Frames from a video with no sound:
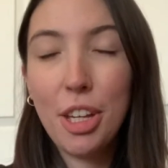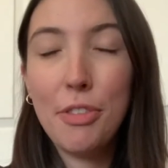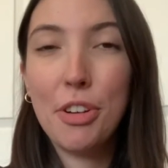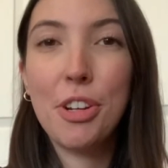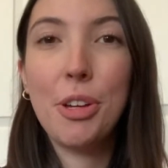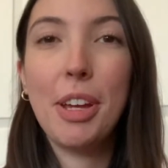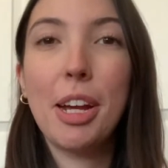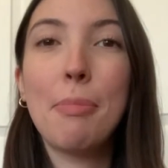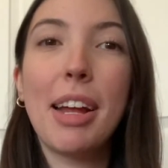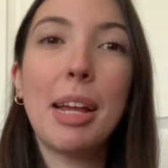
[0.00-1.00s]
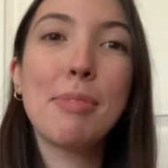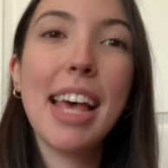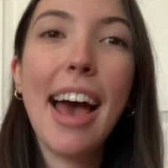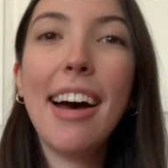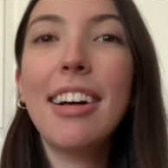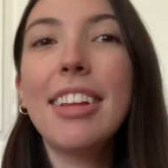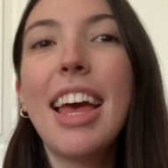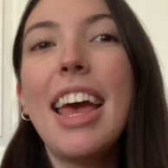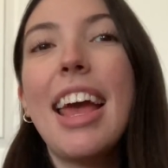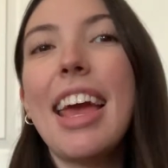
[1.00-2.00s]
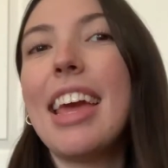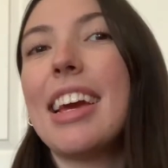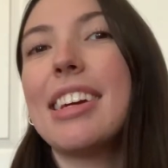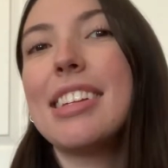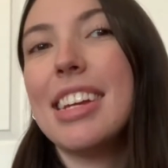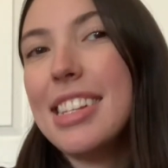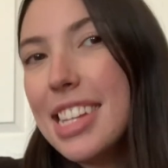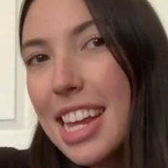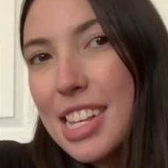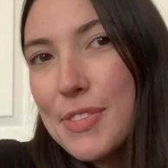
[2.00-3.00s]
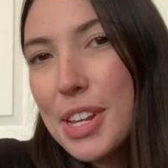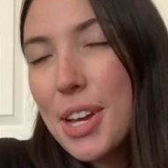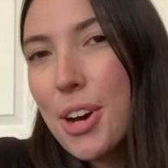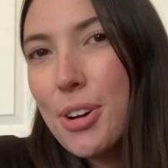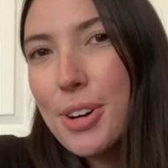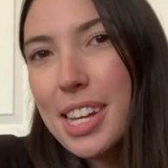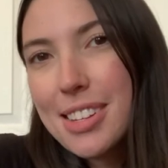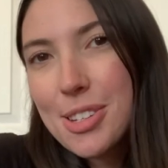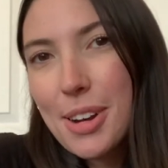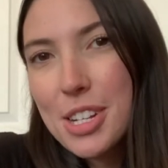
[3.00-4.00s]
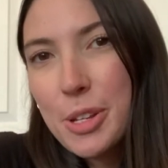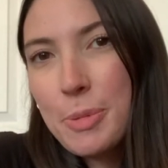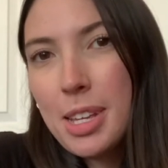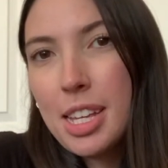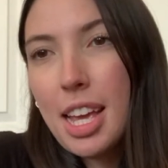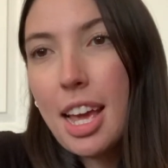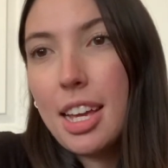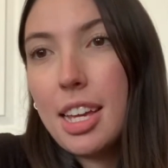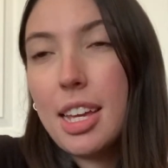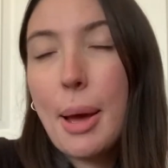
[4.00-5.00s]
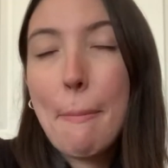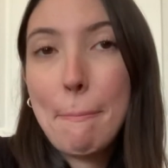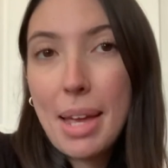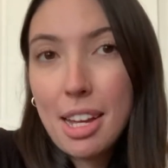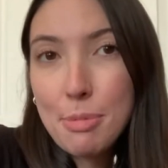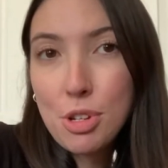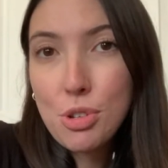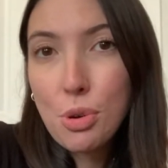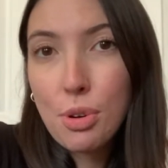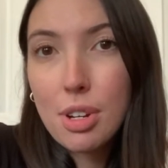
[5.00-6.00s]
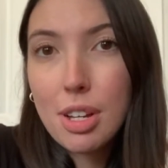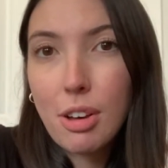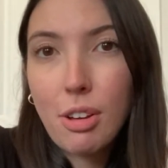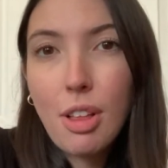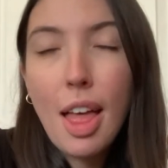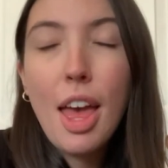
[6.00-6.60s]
If you're new here, my name's Al, and in today's video it is going to be a makeup tutorial